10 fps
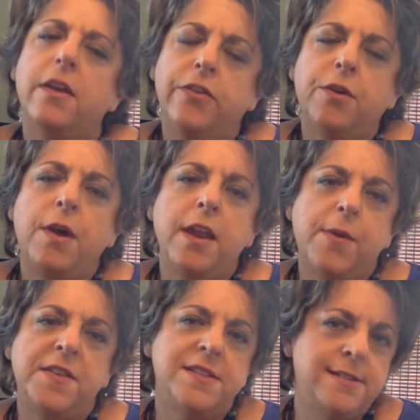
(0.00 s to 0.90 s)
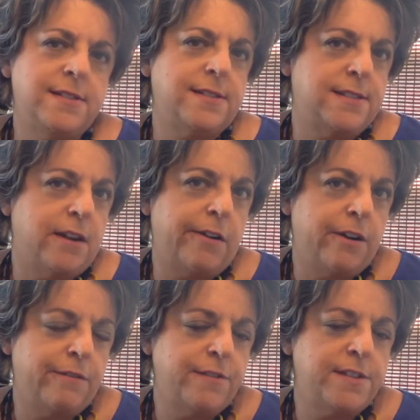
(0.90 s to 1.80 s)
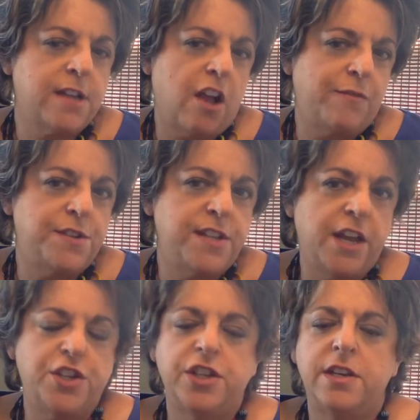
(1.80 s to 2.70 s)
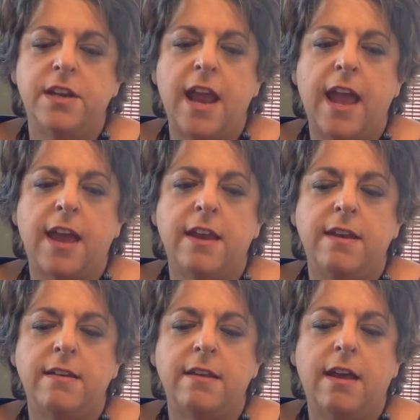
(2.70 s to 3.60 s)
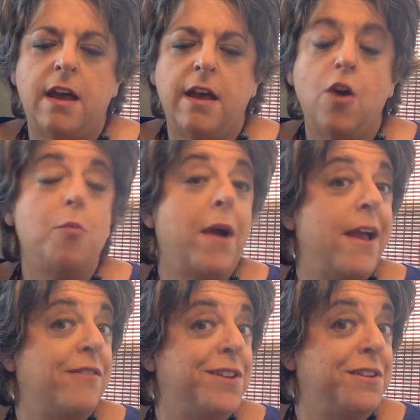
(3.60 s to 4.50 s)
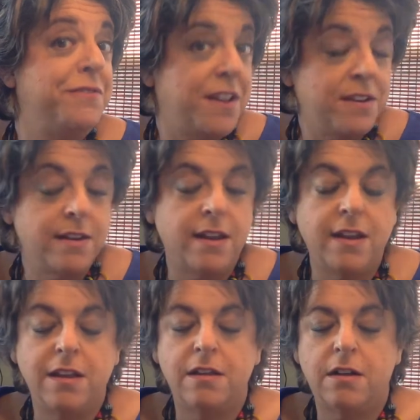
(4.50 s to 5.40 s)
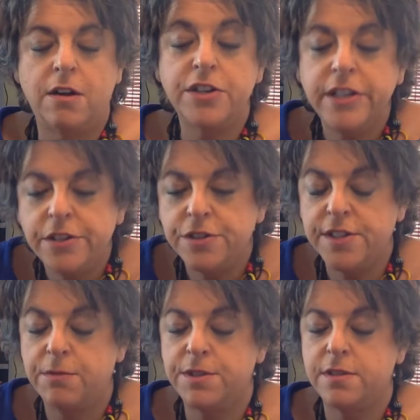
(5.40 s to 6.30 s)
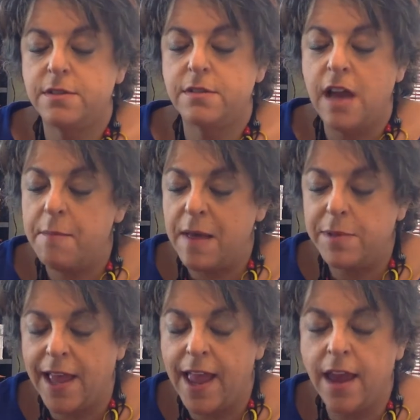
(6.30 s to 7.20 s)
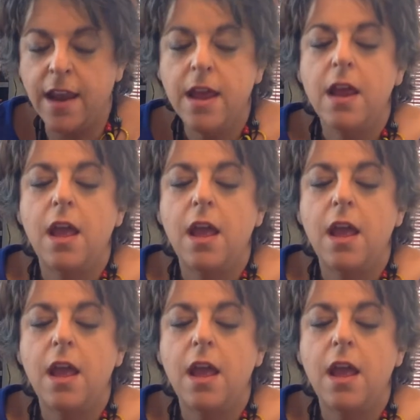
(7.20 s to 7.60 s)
So anyway, this is just the start of this conversation, and I hope I haven't offended any art teachers. That was not my plan.